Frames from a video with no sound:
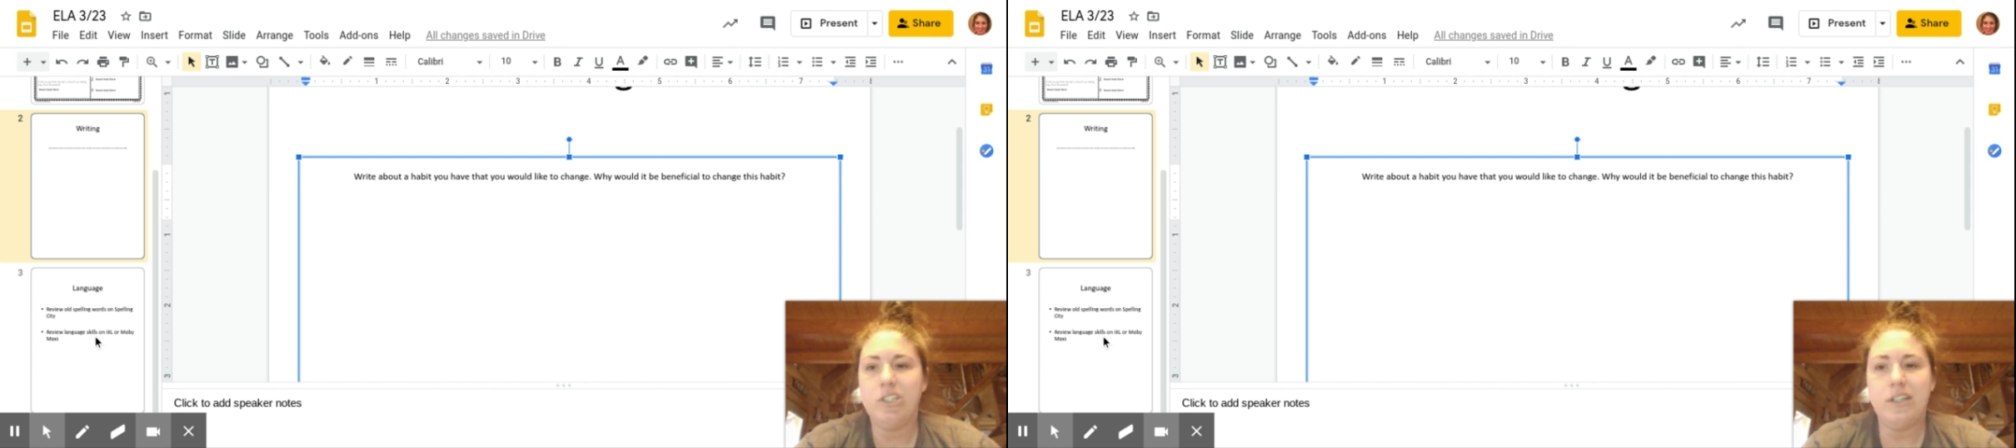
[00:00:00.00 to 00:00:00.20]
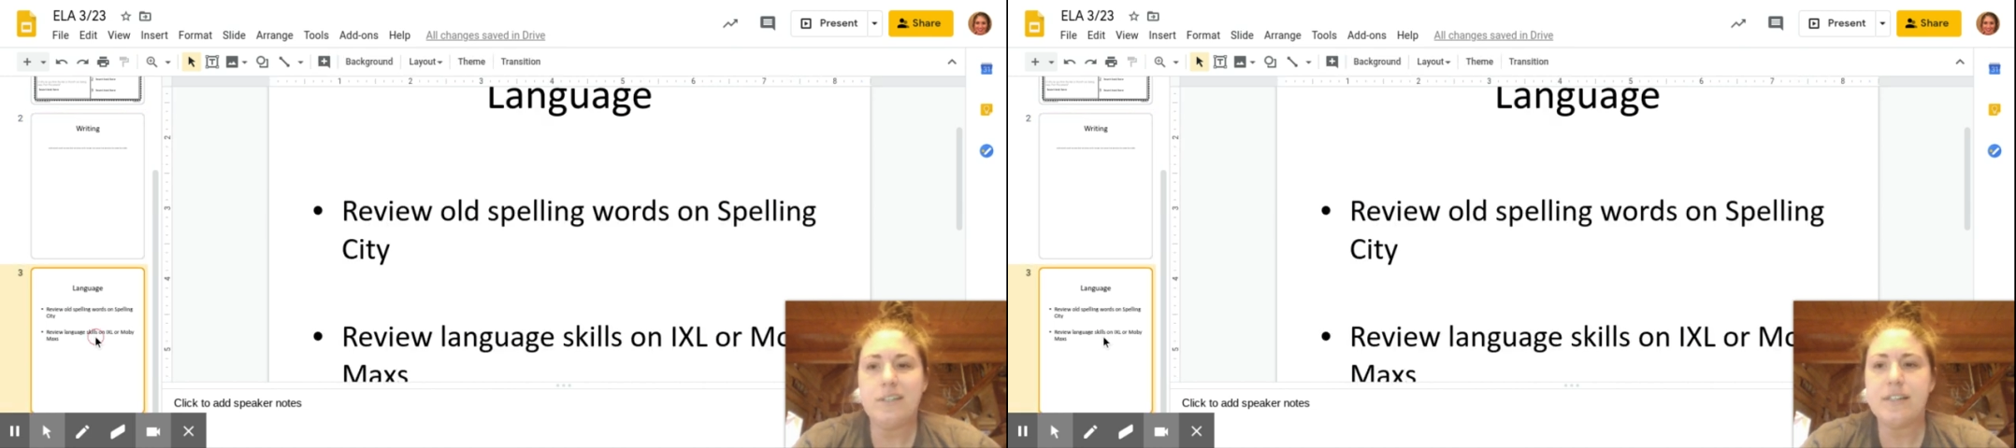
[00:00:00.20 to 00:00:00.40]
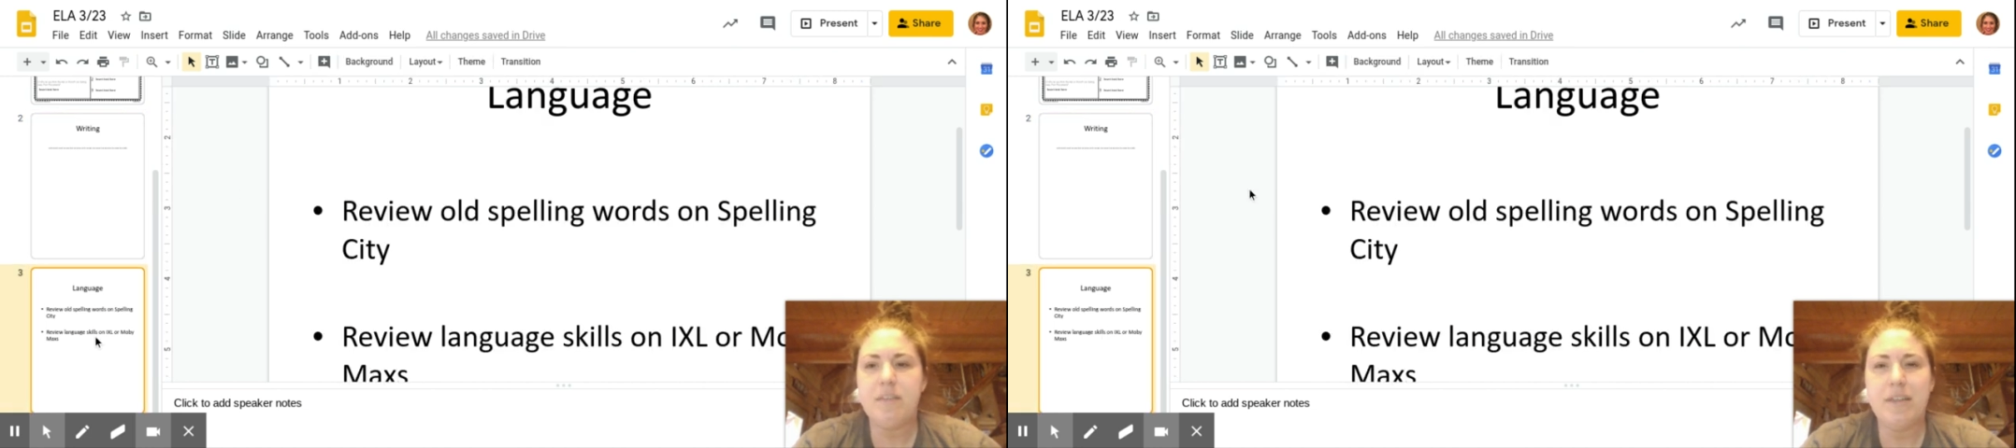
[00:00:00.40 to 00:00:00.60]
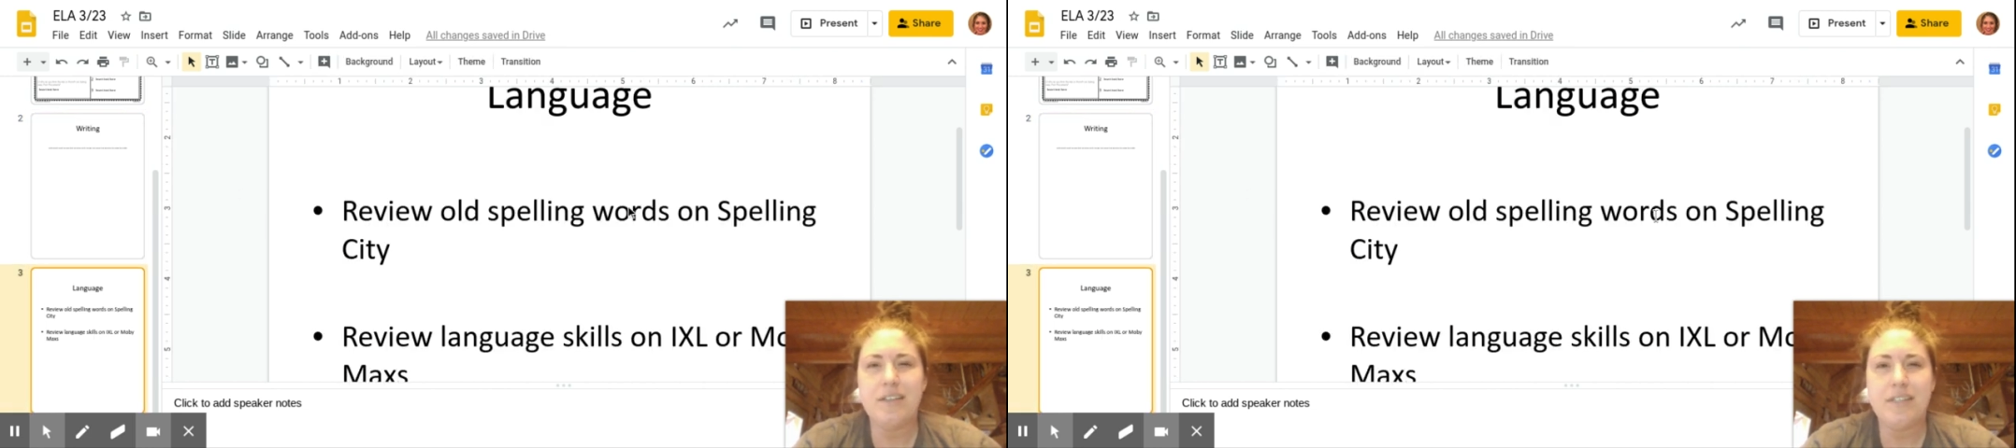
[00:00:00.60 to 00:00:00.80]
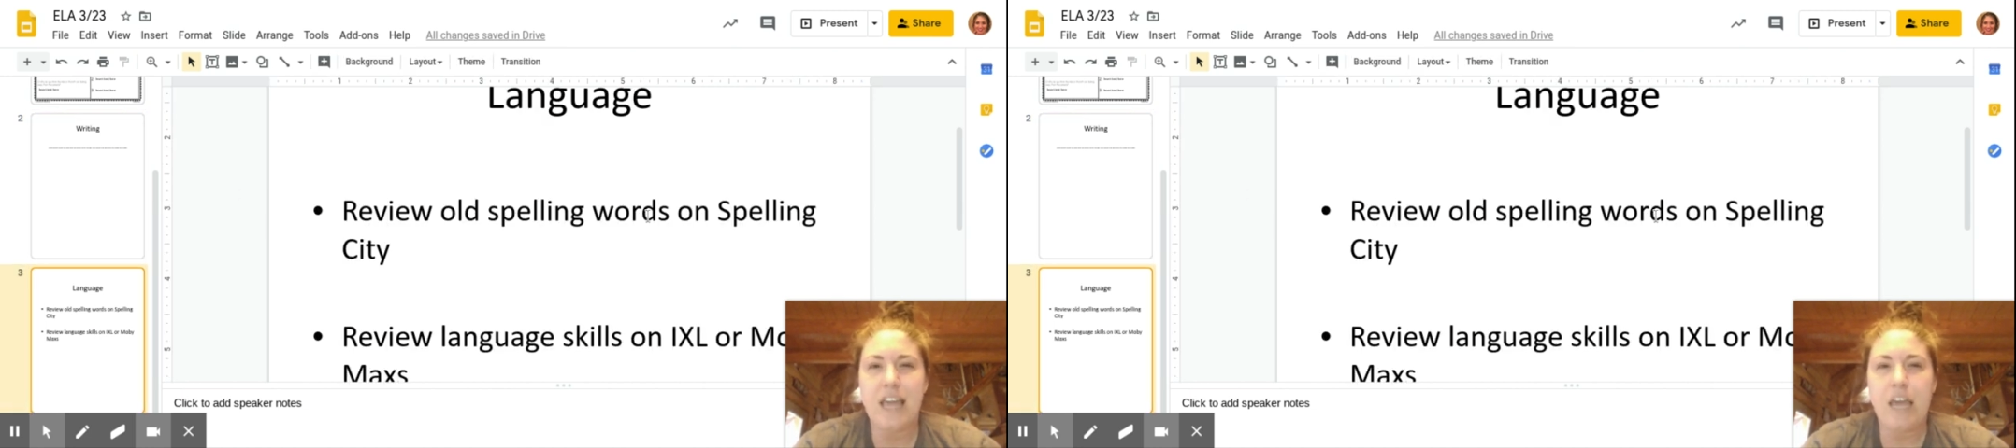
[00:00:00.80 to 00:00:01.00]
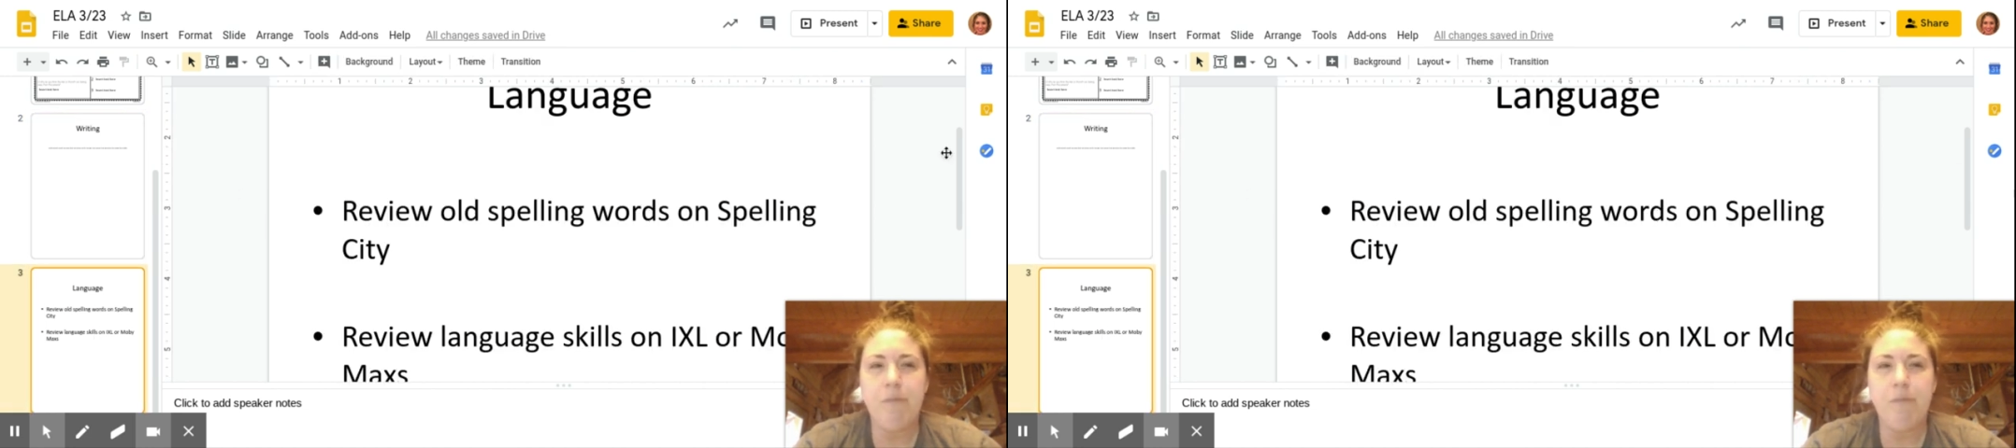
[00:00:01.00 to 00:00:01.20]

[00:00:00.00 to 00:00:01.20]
And this is going to be the same